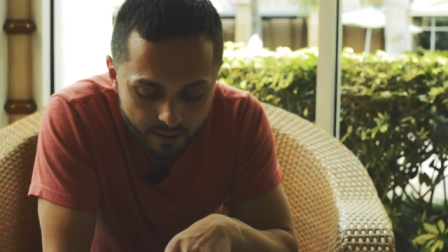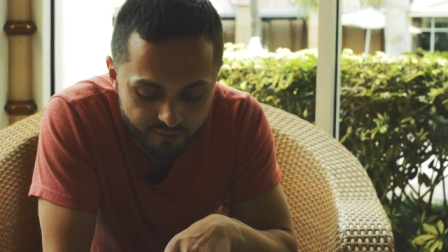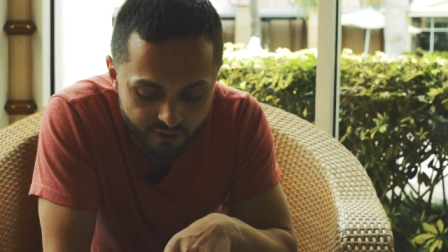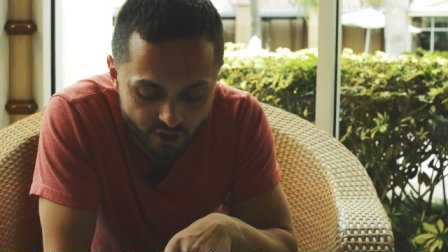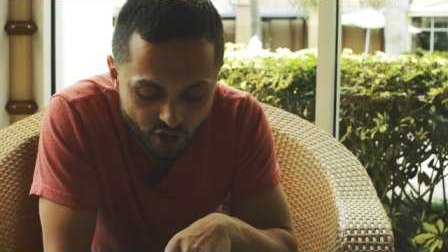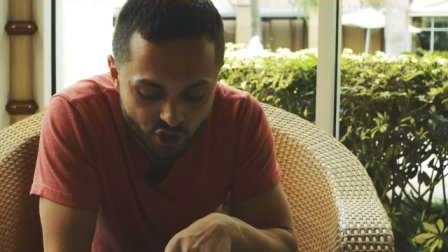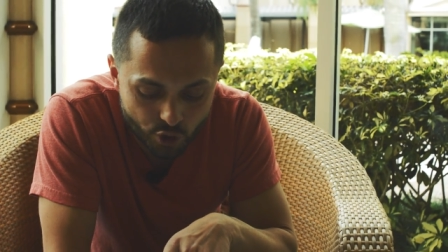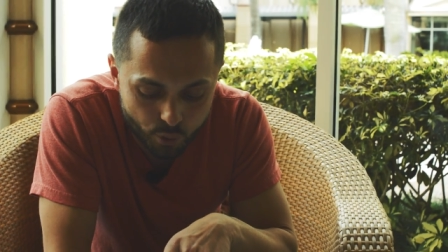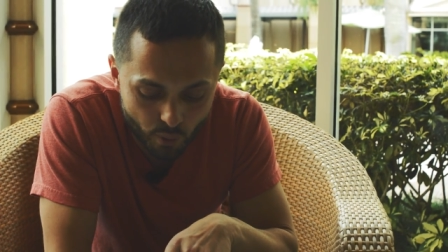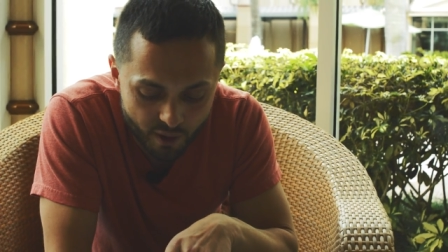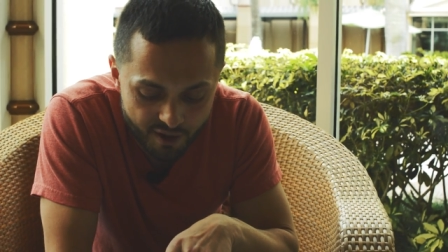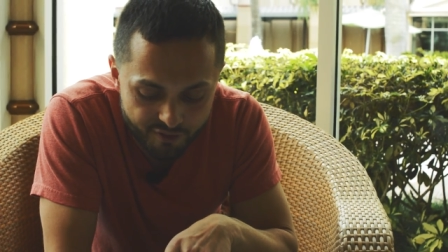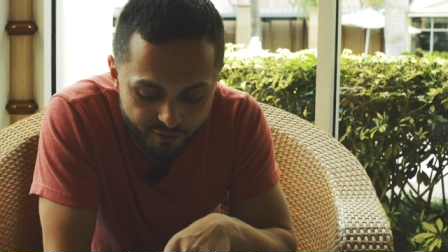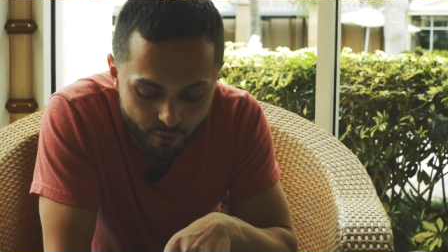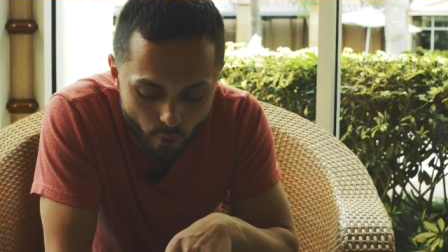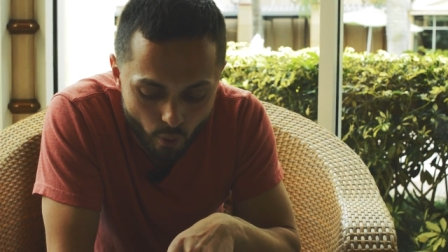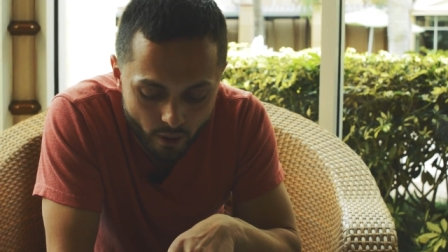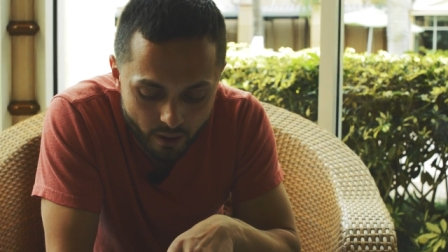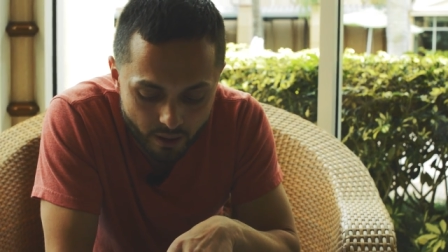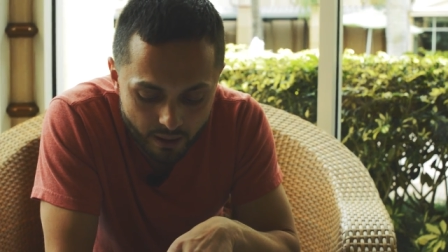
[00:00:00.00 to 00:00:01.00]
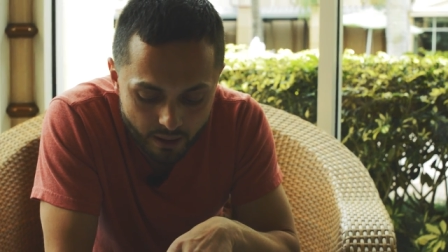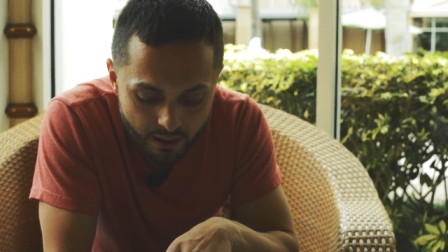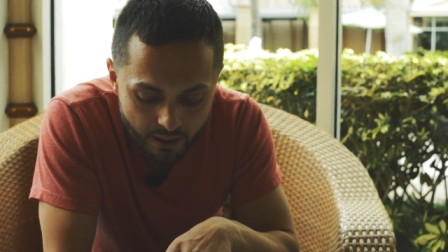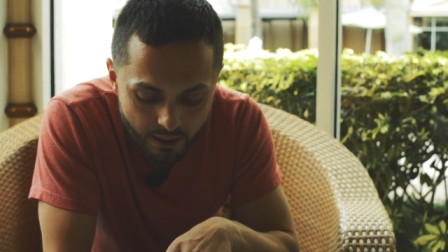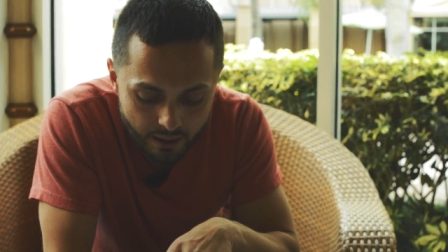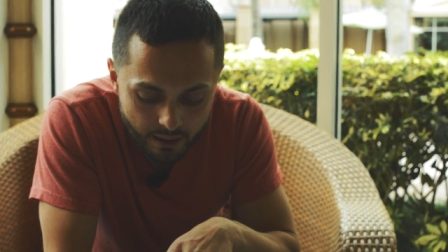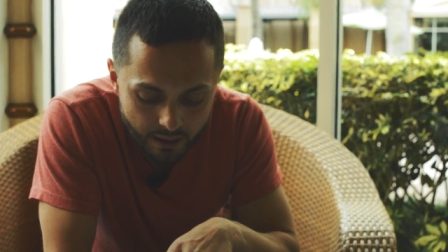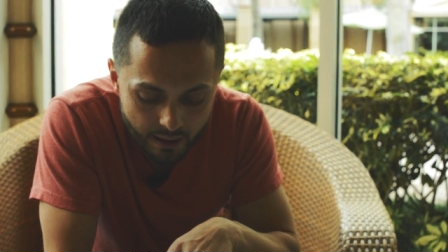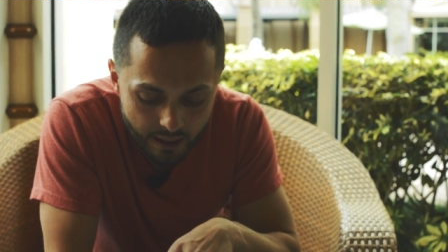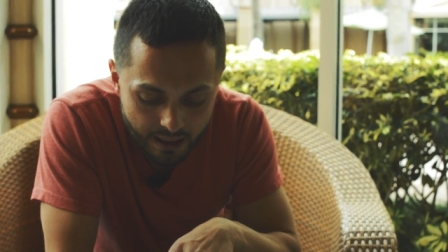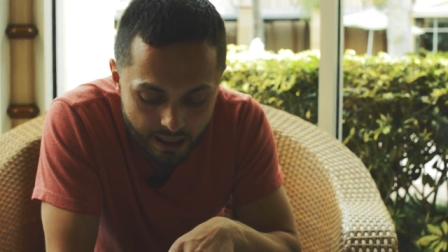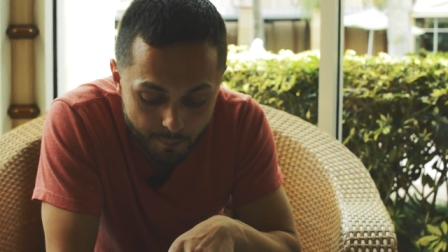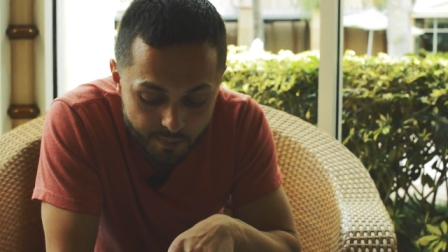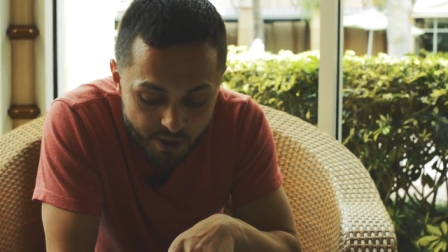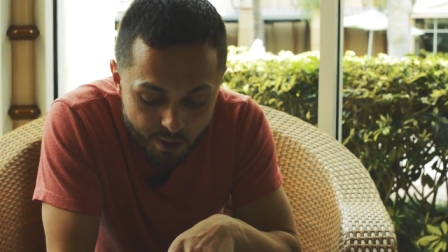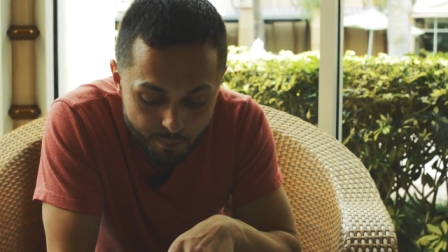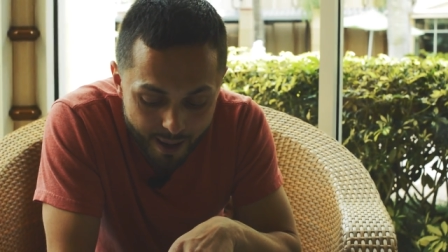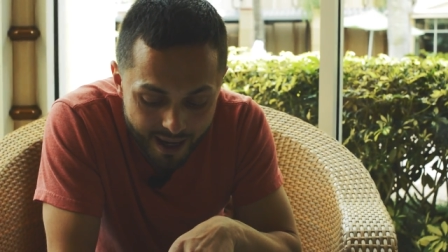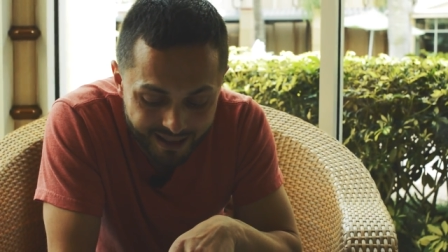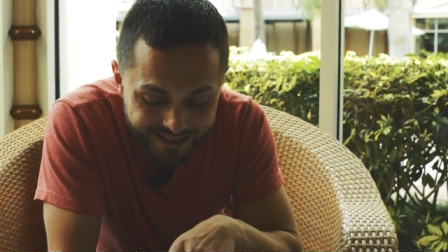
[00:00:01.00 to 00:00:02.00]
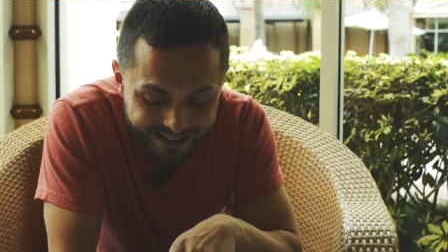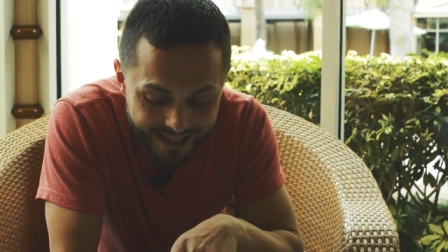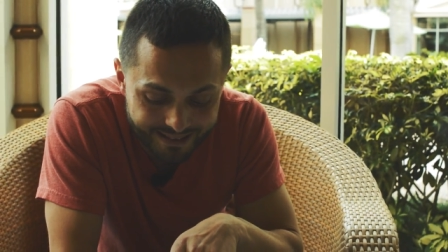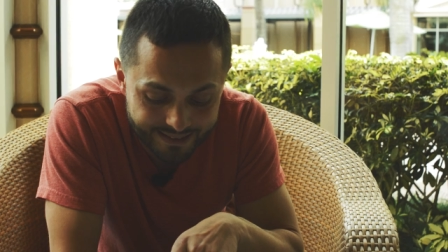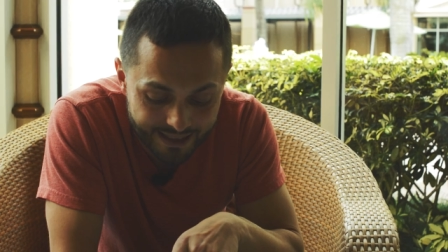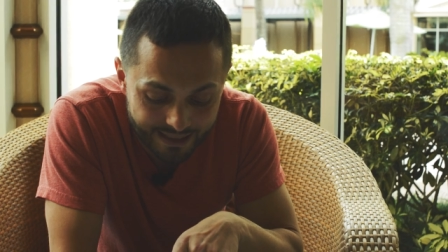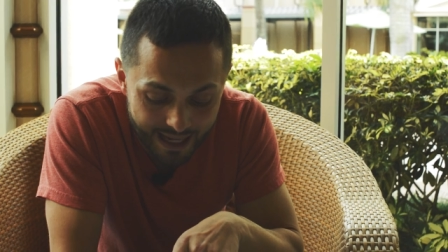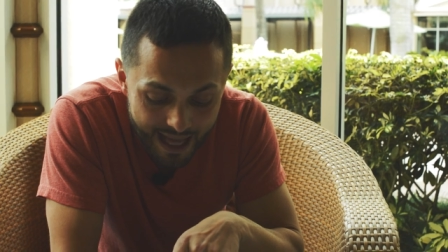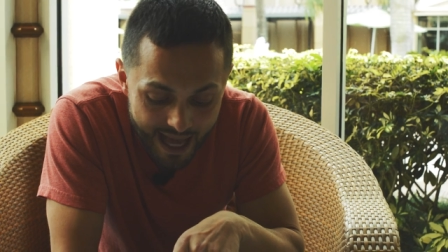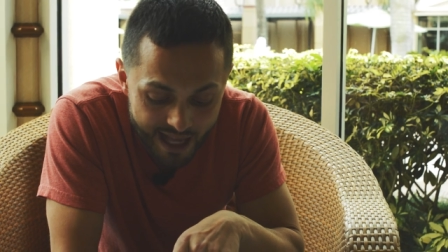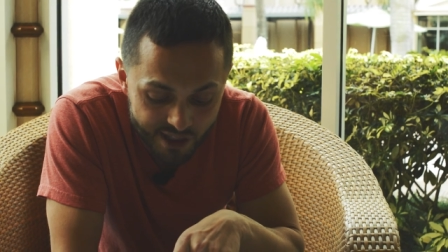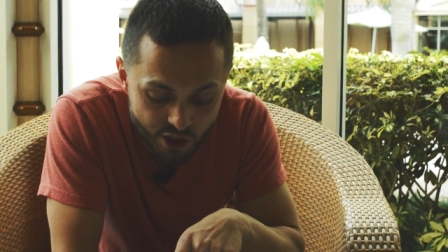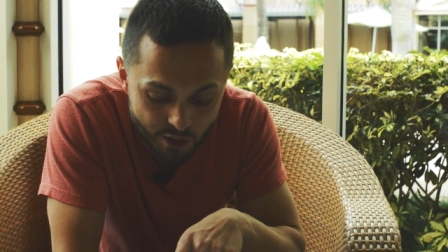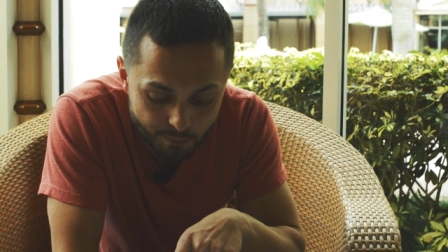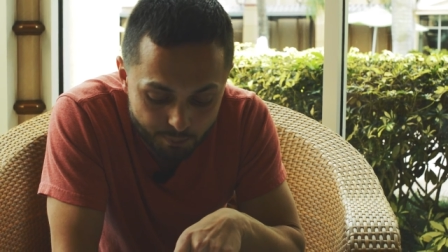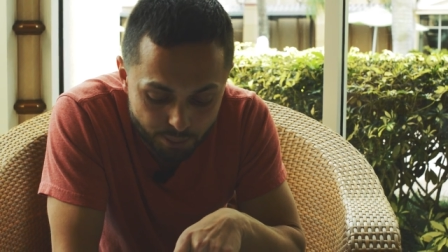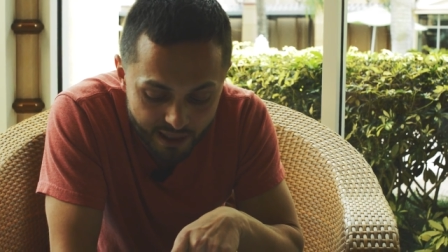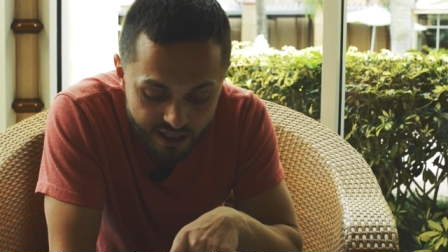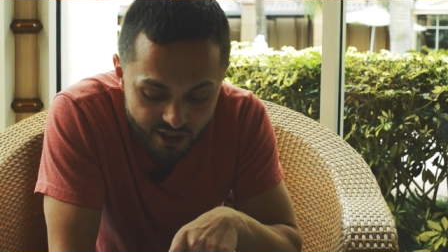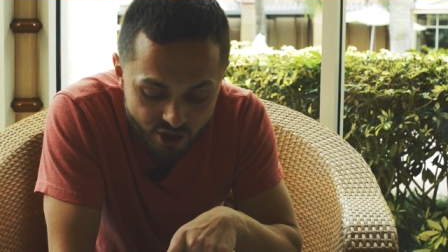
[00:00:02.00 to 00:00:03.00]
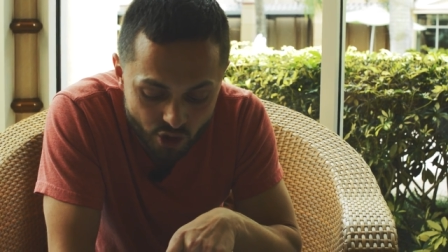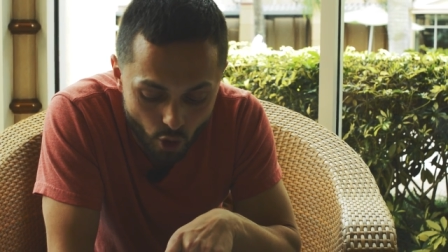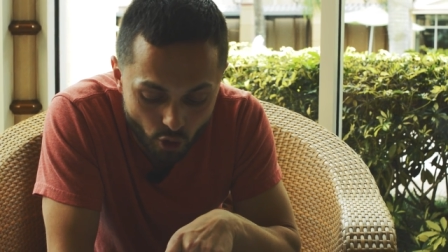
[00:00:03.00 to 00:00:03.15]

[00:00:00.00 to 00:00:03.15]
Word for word: verse 24 it comes about that at the lodging place